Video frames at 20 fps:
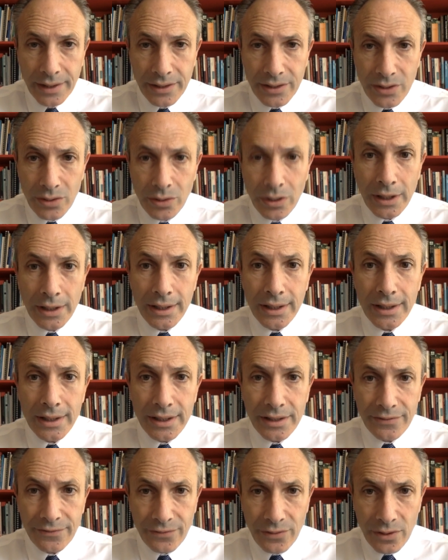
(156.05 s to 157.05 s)
And so
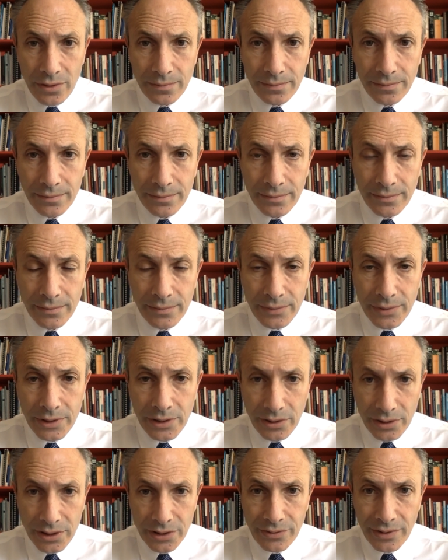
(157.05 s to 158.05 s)
clearly from
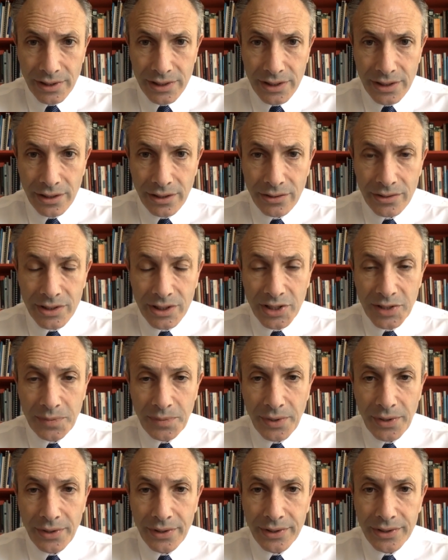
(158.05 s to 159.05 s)
Dr. Graziano's
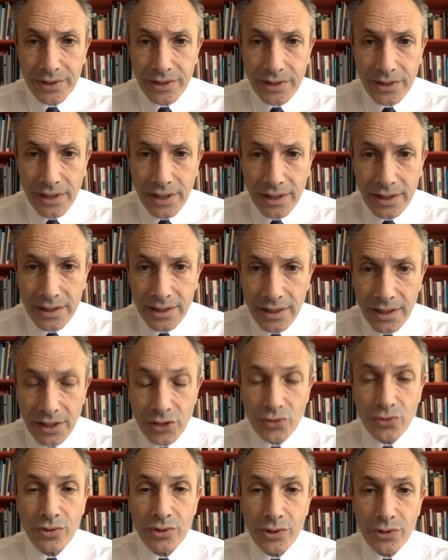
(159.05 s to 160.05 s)
experience as an
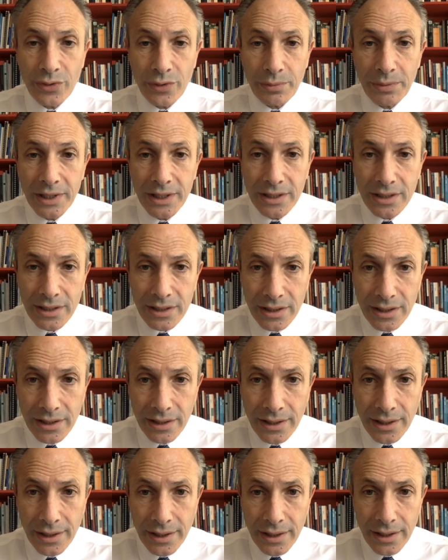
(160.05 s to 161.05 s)
extraordinary minister